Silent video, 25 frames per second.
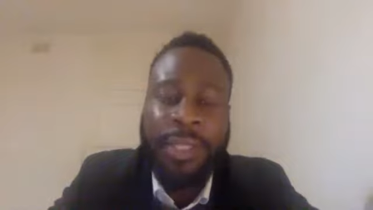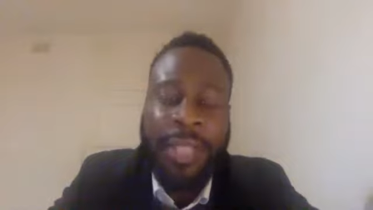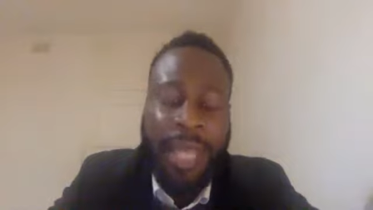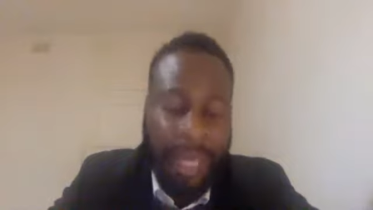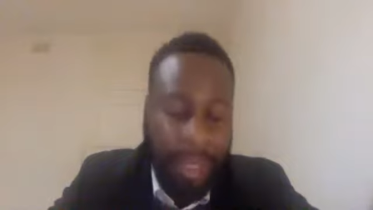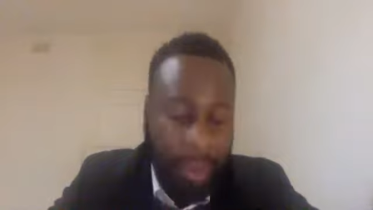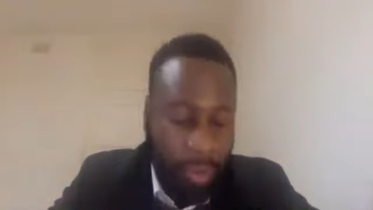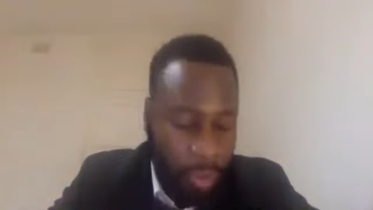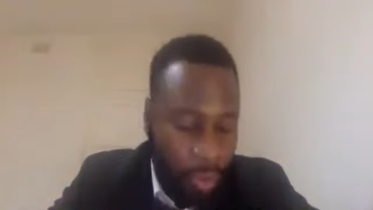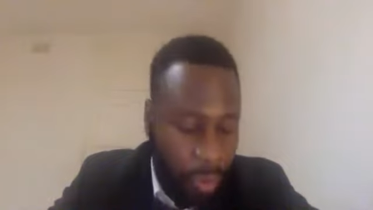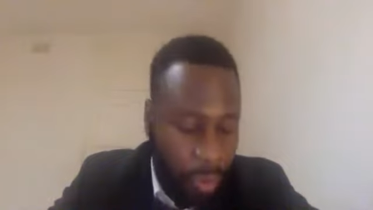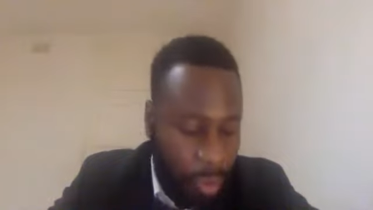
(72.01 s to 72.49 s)

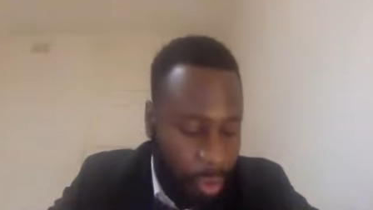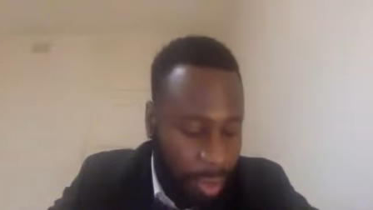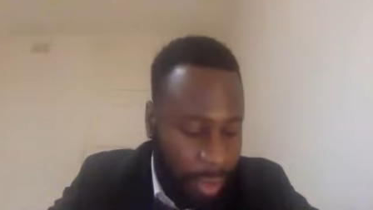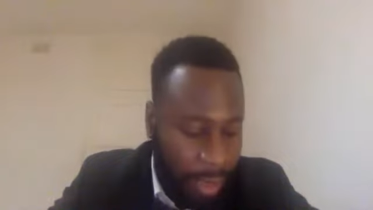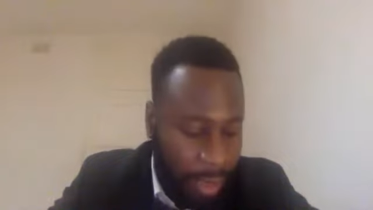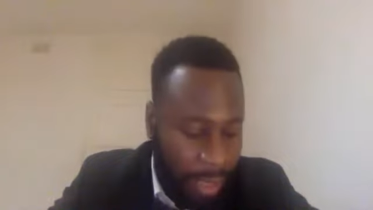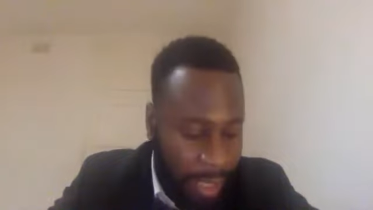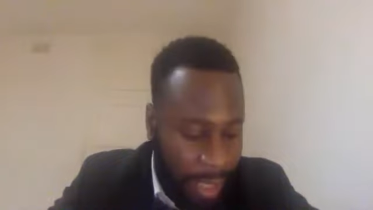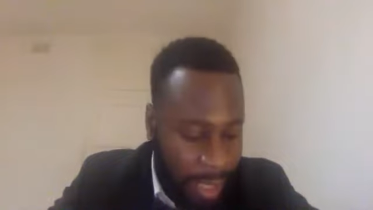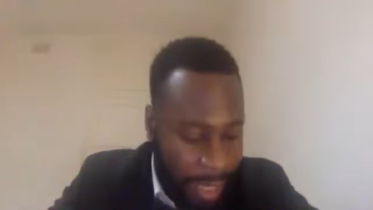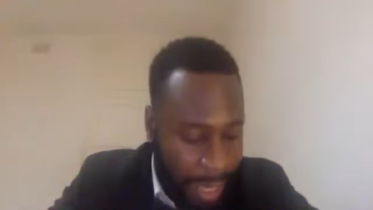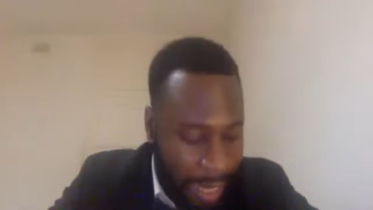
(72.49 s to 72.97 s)
that God
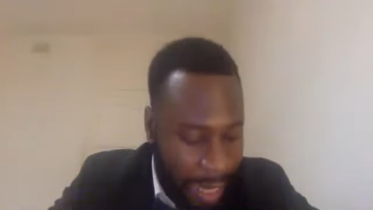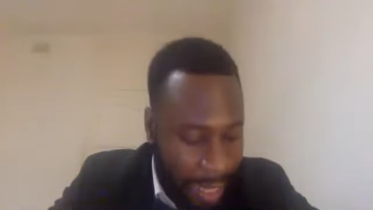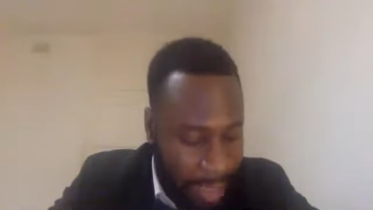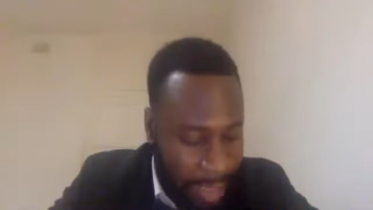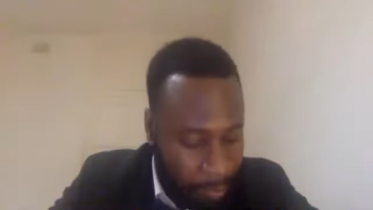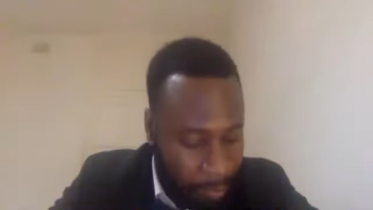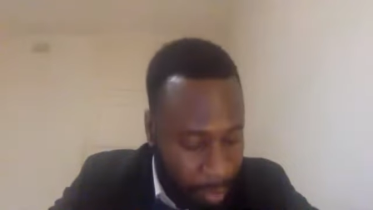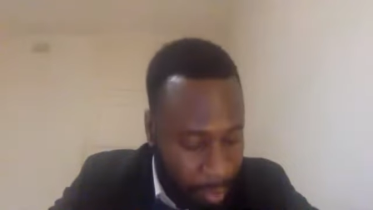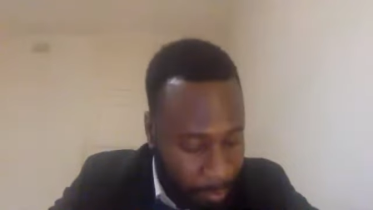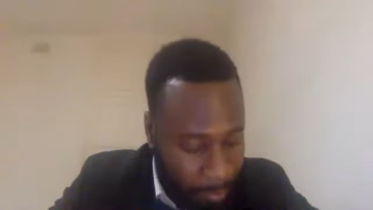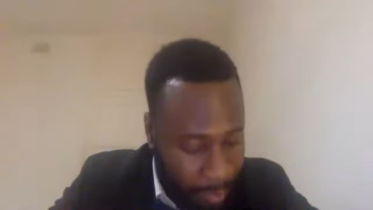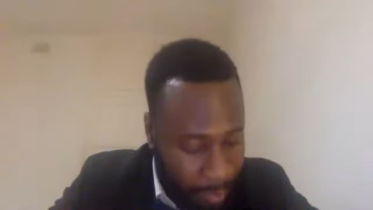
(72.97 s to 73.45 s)

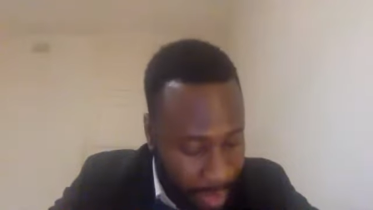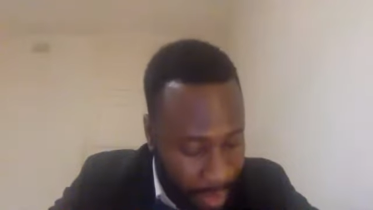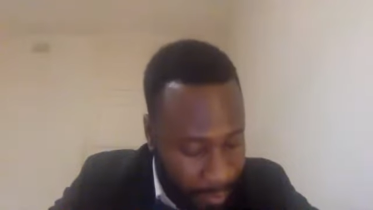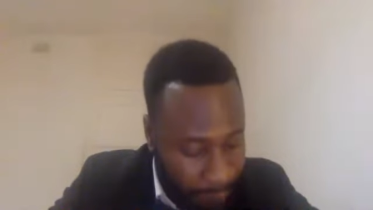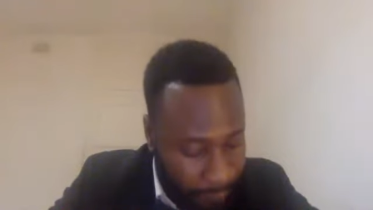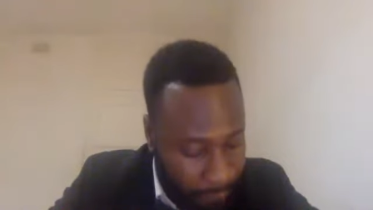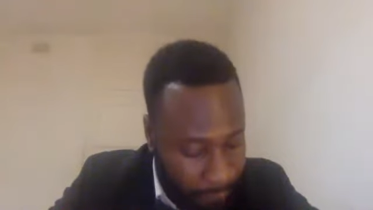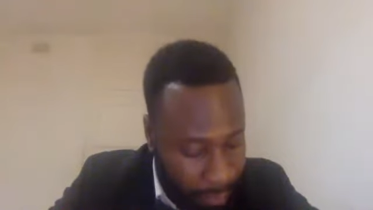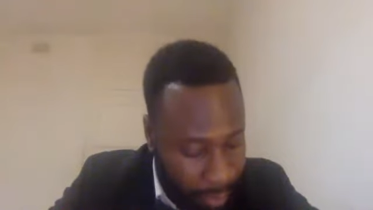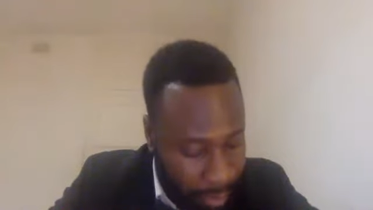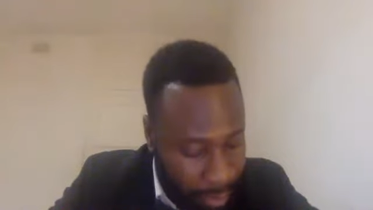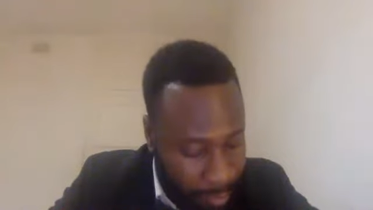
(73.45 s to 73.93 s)
had
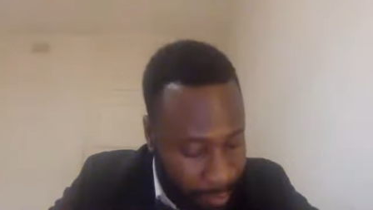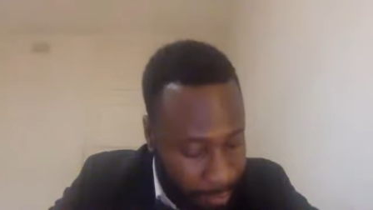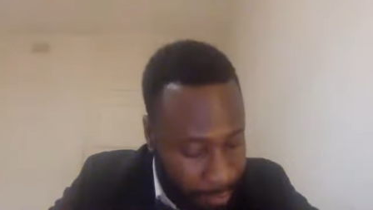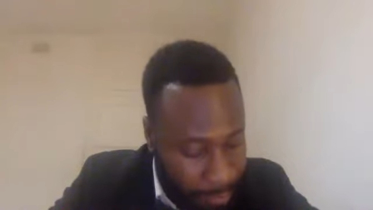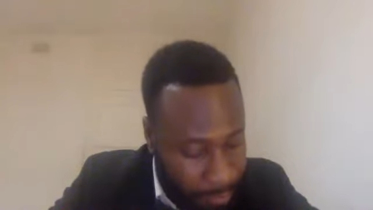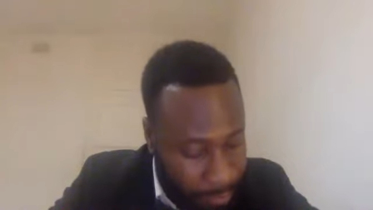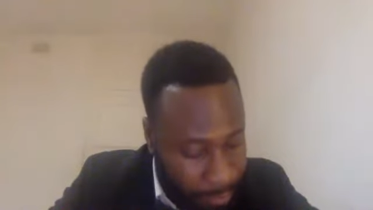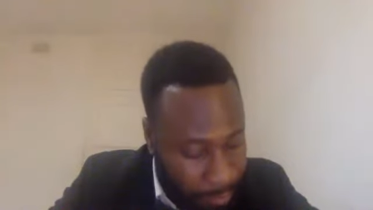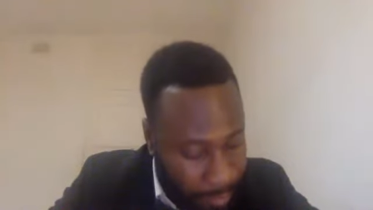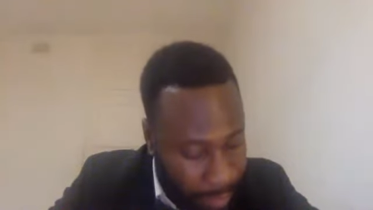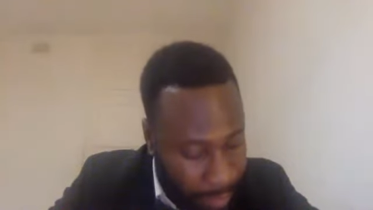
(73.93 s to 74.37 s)
prepared for him,